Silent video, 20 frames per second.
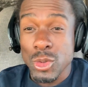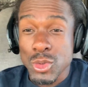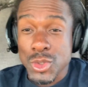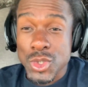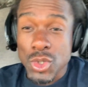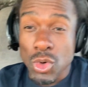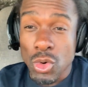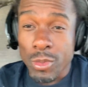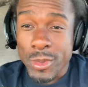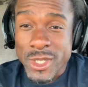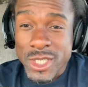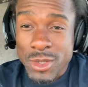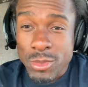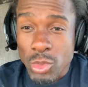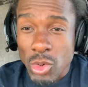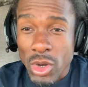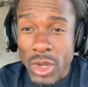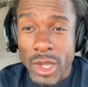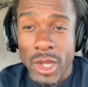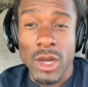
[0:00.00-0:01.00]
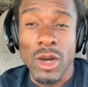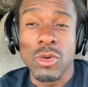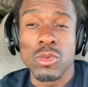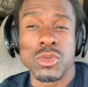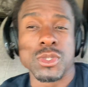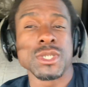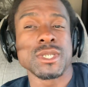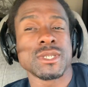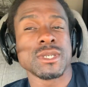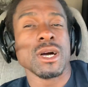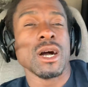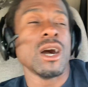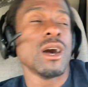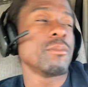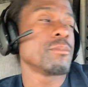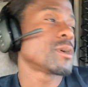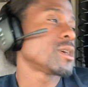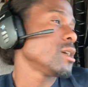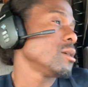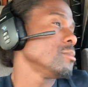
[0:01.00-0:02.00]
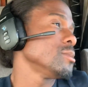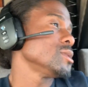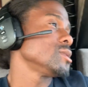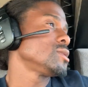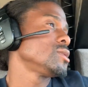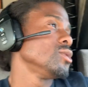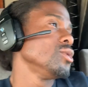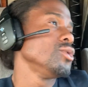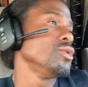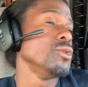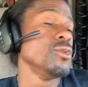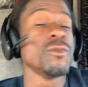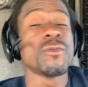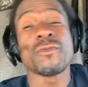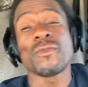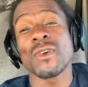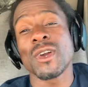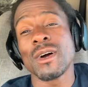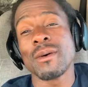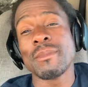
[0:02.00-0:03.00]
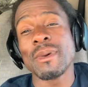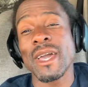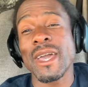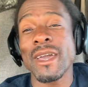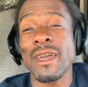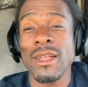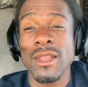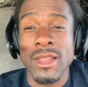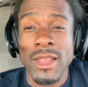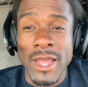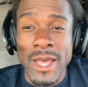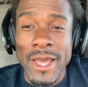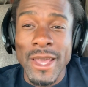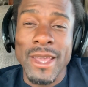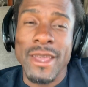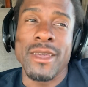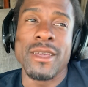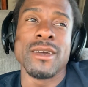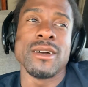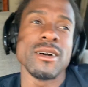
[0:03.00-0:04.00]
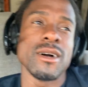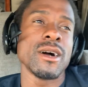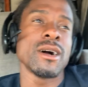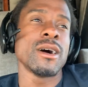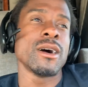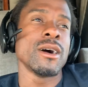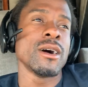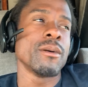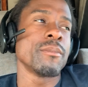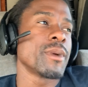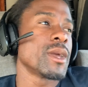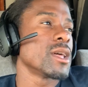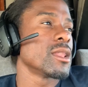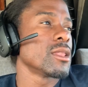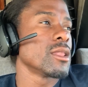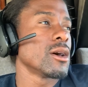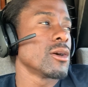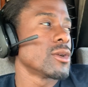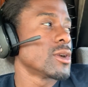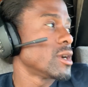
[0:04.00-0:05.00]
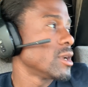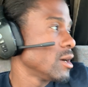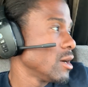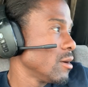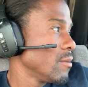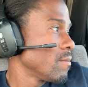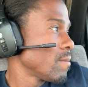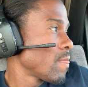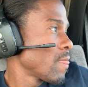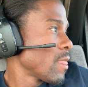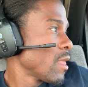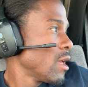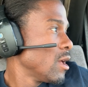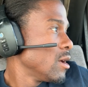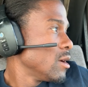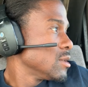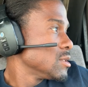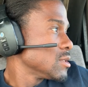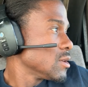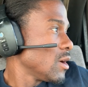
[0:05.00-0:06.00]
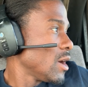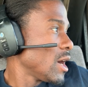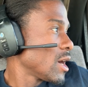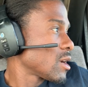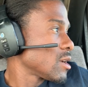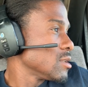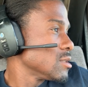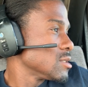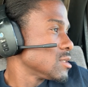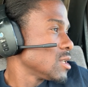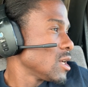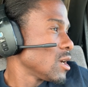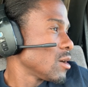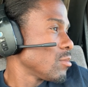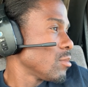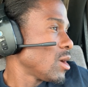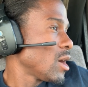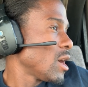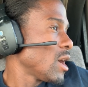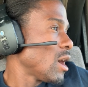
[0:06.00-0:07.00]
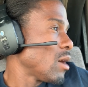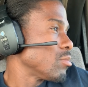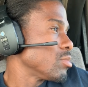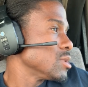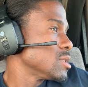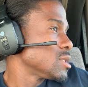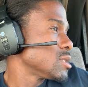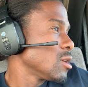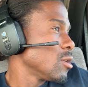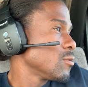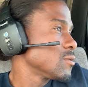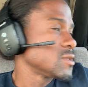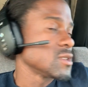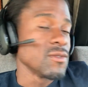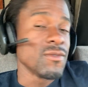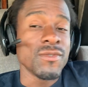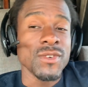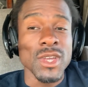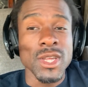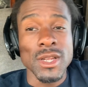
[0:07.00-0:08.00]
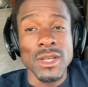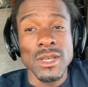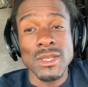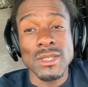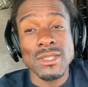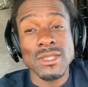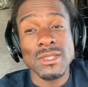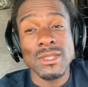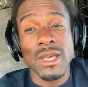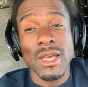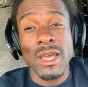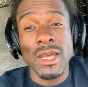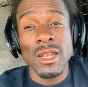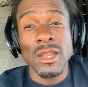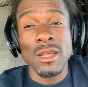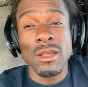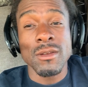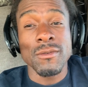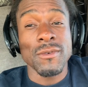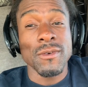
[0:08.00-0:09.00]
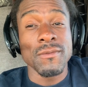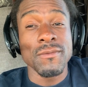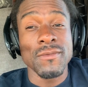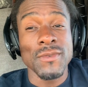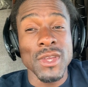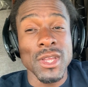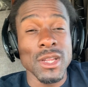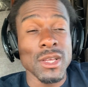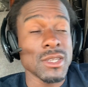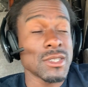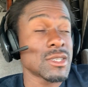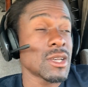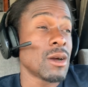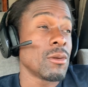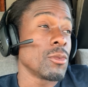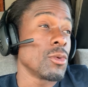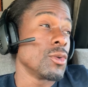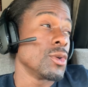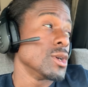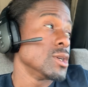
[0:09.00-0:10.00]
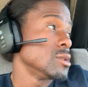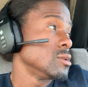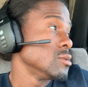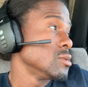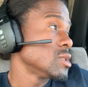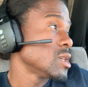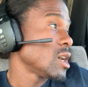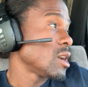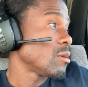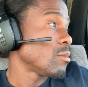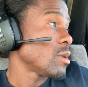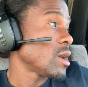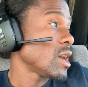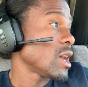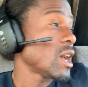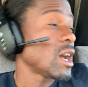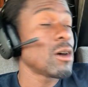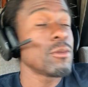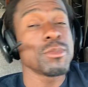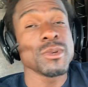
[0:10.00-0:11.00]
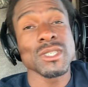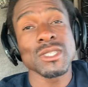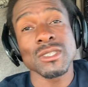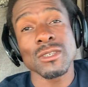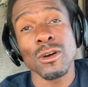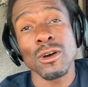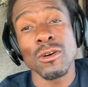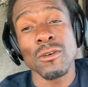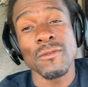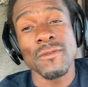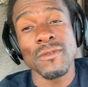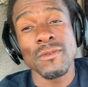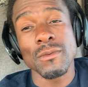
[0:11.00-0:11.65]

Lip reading: YouTube? It's your boy Ghost. I'm coming to you from LA. I'm getting loaded up so I can take my happy self to Phoenix, and then from Phoenix I'm going to take my happy self